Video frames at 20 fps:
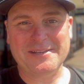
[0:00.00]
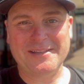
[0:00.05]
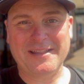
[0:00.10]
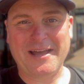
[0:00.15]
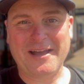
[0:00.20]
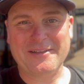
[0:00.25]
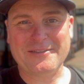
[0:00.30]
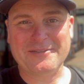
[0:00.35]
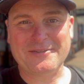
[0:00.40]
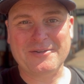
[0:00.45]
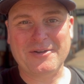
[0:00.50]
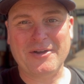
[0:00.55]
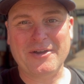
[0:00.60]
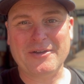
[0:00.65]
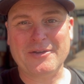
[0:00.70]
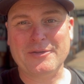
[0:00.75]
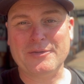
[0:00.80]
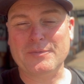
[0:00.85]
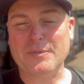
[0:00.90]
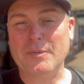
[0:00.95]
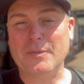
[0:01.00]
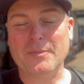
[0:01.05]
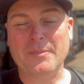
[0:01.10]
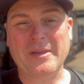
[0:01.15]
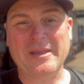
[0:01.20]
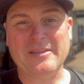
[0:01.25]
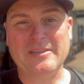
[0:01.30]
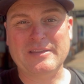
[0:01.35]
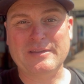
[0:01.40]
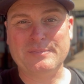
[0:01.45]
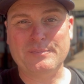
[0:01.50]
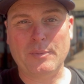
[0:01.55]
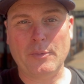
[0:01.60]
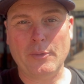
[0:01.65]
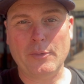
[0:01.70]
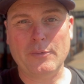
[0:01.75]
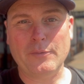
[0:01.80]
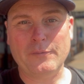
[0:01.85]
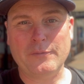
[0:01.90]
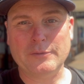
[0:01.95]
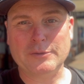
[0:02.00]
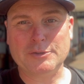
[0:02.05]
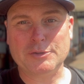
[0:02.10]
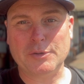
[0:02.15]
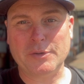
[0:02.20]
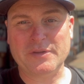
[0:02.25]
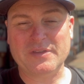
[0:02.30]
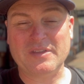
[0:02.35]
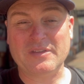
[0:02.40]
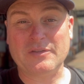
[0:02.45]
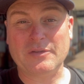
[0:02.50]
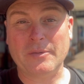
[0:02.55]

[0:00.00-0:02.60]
last night because we would have been spoiled for choices.